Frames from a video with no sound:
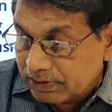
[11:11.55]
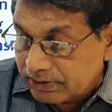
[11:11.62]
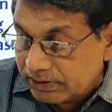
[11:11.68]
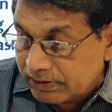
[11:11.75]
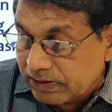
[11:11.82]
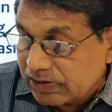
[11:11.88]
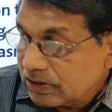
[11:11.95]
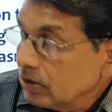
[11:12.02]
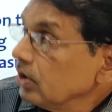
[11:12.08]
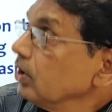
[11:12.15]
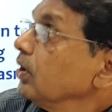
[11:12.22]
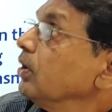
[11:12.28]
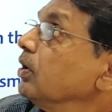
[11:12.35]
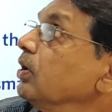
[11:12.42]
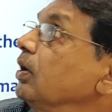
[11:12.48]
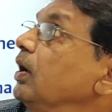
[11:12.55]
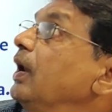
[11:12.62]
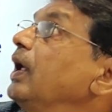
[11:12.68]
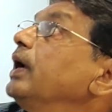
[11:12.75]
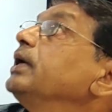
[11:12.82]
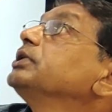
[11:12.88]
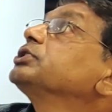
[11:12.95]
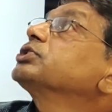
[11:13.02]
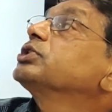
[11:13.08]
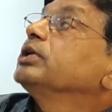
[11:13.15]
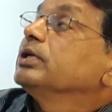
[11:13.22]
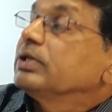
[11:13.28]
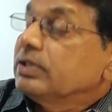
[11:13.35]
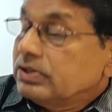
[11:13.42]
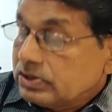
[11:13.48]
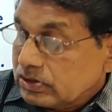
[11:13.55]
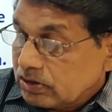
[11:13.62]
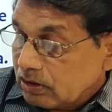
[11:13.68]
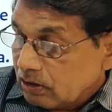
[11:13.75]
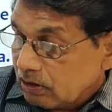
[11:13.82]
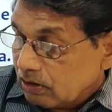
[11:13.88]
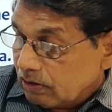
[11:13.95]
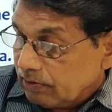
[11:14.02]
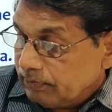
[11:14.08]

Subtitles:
That is Landsteiner's law.